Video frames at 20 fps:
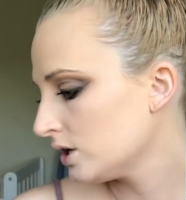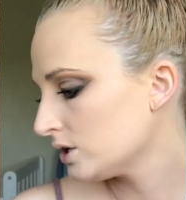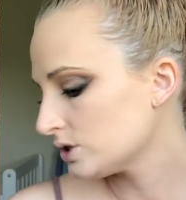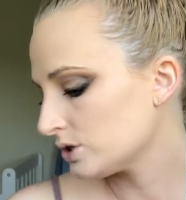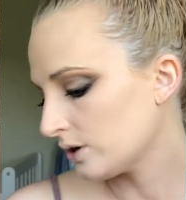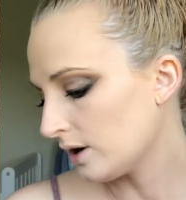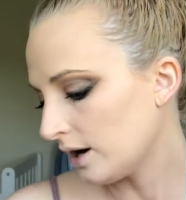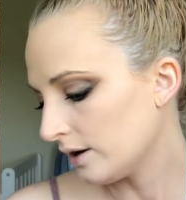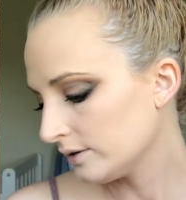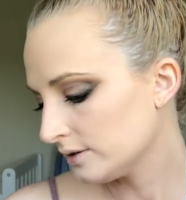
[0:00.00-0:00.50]

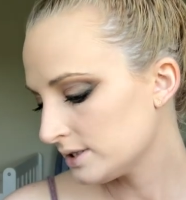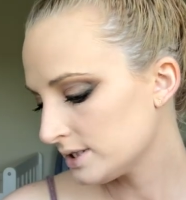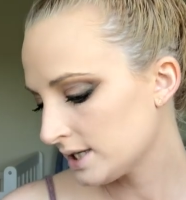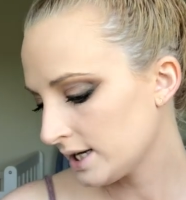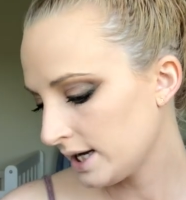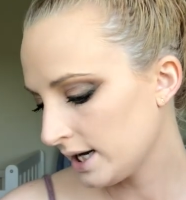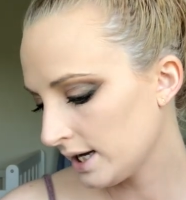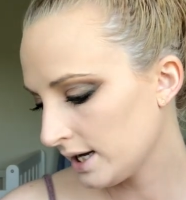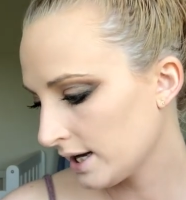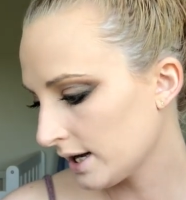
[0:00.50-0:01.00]
So I'll
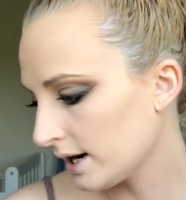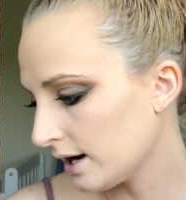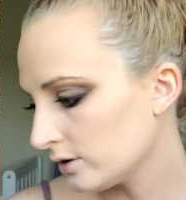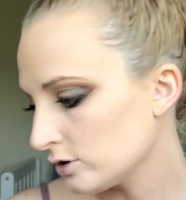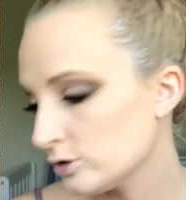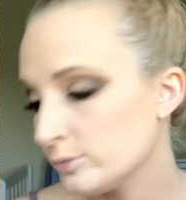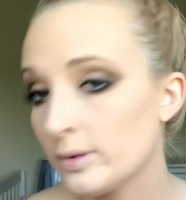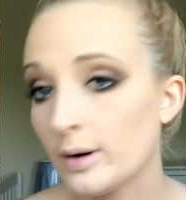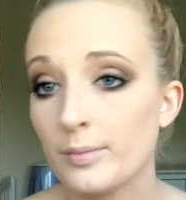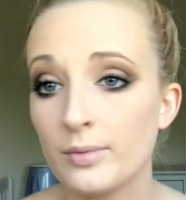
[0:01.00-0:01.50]

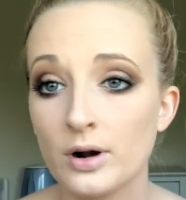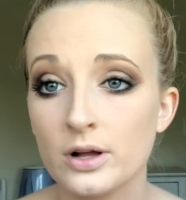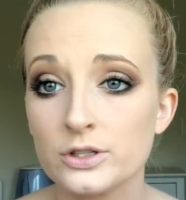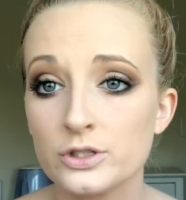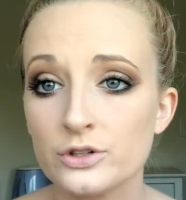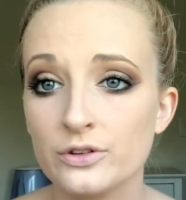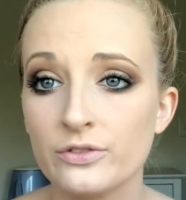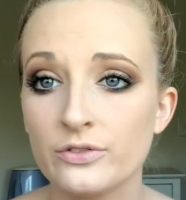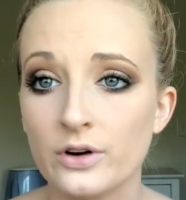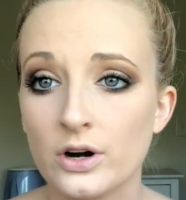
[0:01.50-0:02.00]
do my
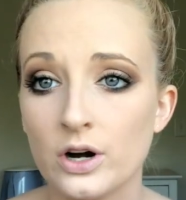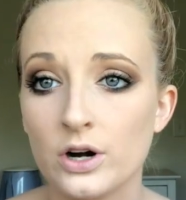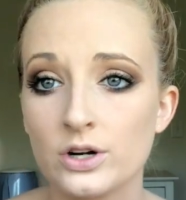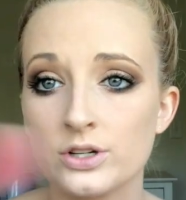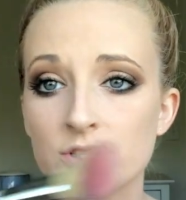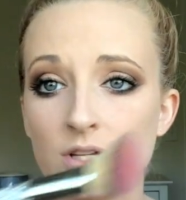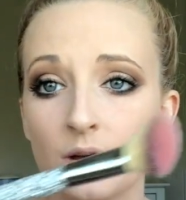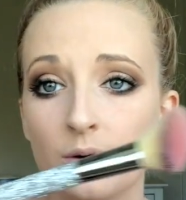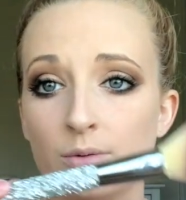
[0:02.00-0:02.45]
bronzer first.